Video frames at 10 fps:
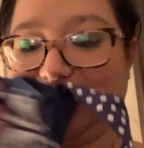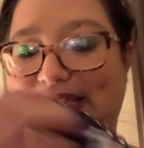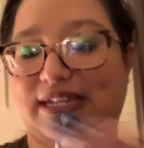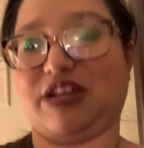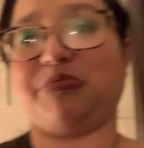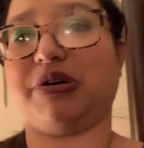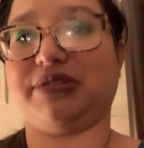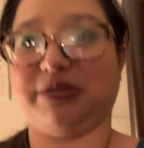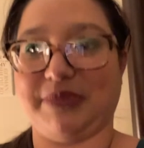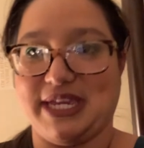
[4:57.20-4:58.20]
And I'll
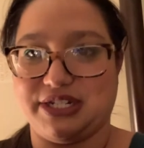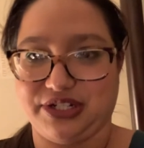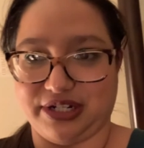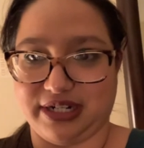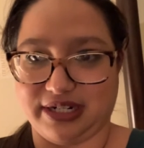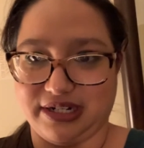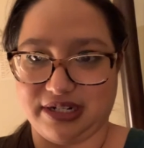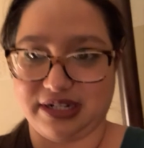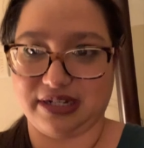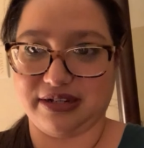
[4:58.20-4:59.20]
post a picture
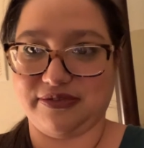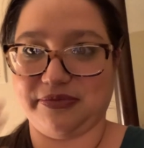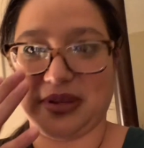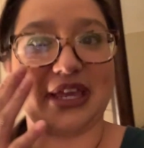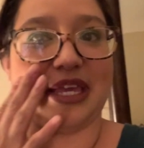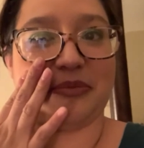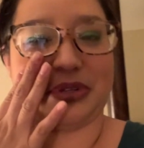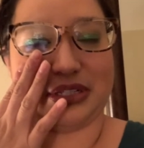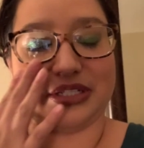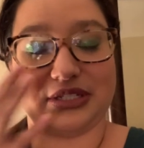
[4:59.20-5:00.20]
of my
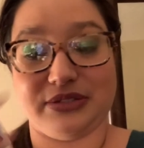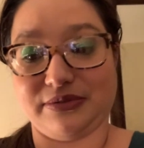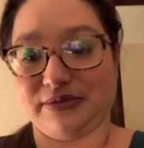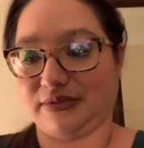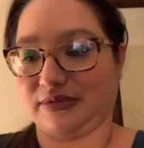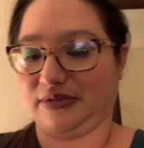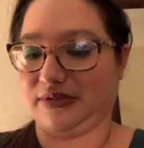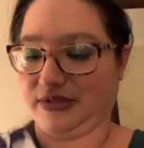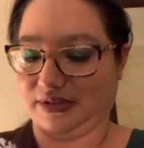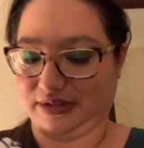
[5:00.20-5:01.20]
apron too.
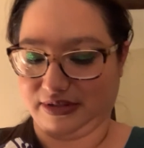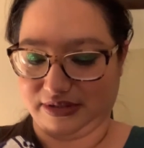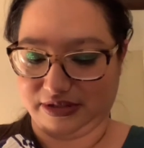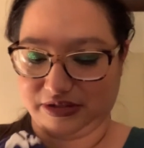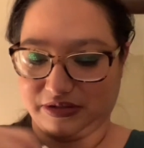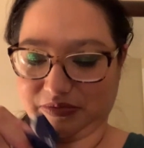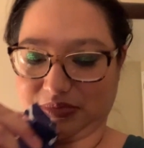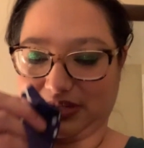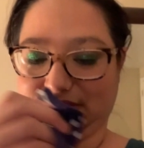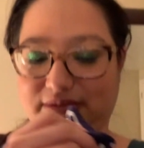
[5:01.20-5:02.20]
But